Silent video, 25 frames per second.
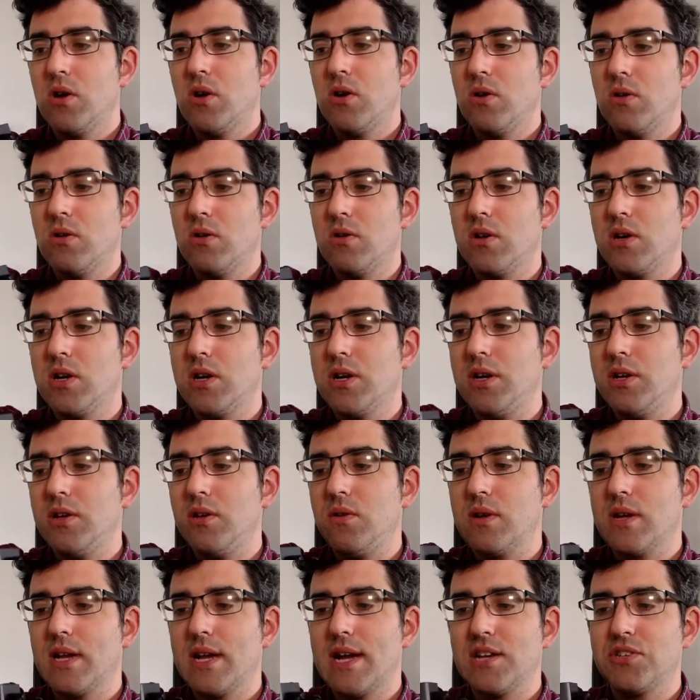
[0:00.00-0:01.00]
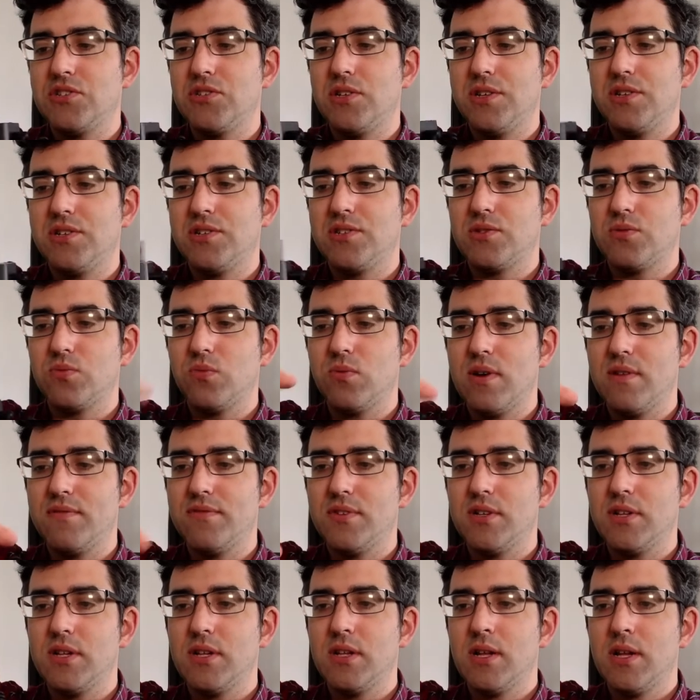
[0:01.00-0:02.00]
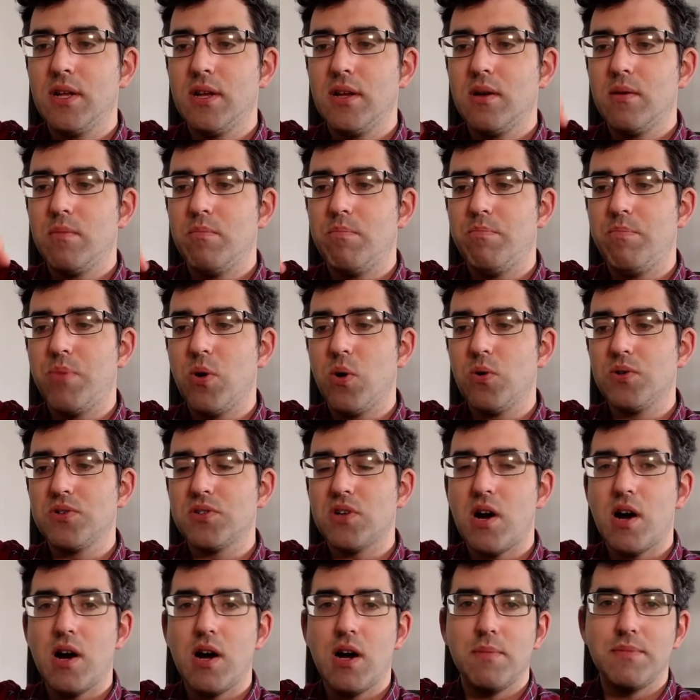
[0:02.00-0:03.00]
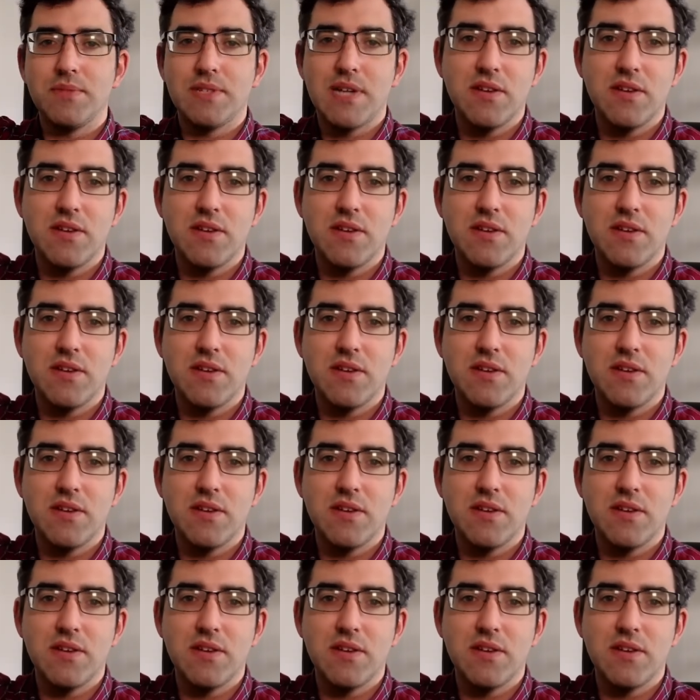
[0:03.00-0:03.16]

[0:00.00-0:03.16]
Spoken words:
or you can actually swivel both arms.